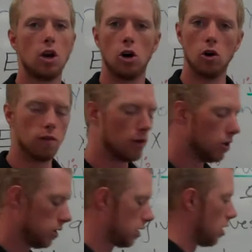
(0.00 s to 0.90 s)
and
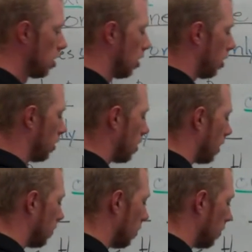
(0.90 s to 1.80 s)
ovals are
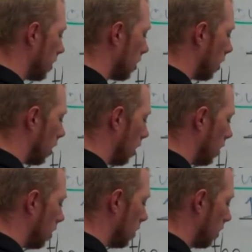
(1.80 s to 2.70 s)
not what we
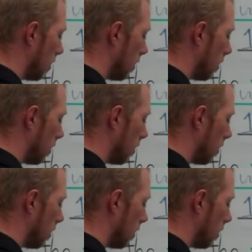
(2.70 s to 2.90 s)
call